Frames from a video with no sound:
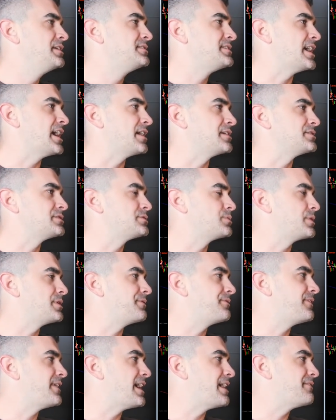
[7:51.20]
down to
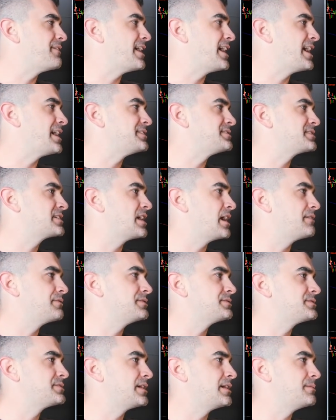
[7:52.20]
25 ads,
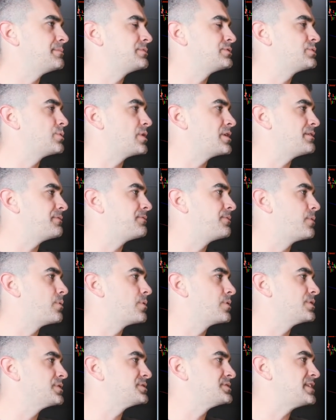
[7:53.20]
covered some
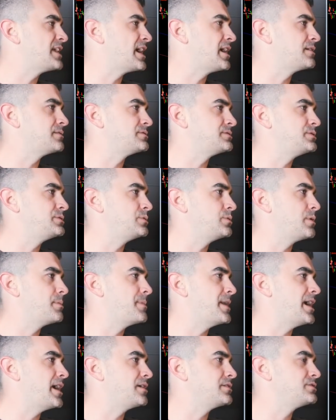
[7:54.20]
24s down to
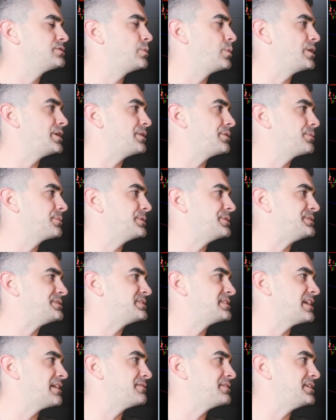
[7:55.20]
about
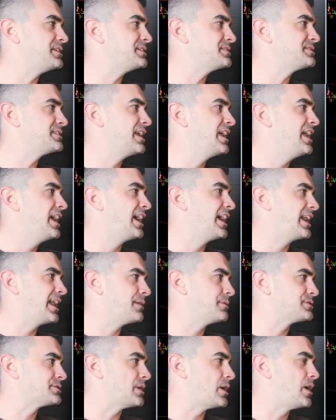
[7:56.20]
23.70s, and
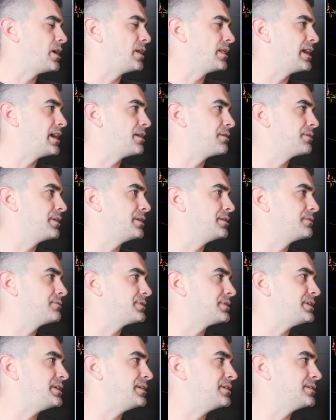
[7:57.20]
I was all out right
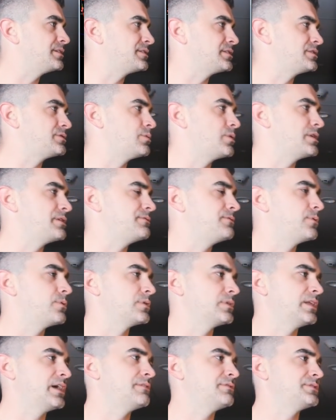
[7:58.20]
over here at the
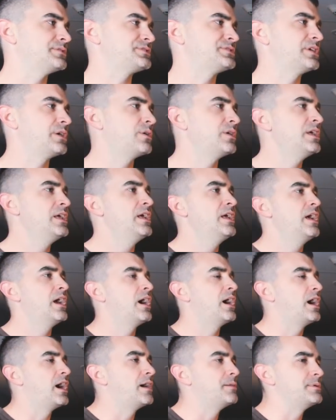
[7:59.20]
24 level. So
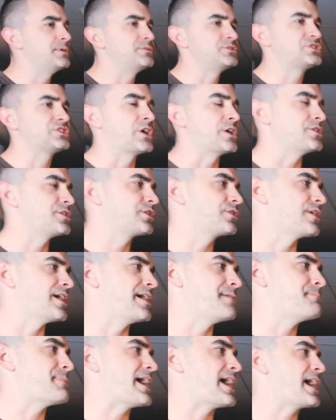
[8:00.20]
it was starting to
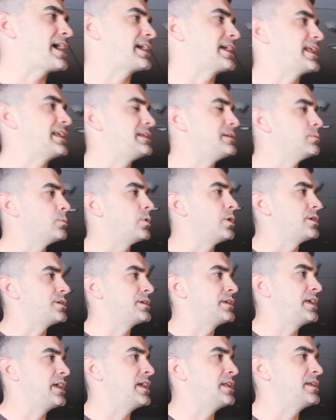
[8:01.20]
grind back. I didn't want to
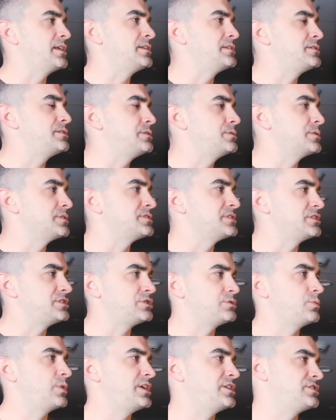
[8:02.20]
get into a
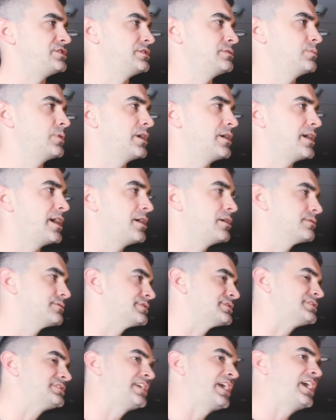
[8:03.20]
situation where I
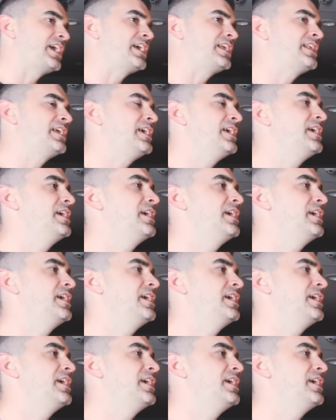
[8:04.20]
overstayed.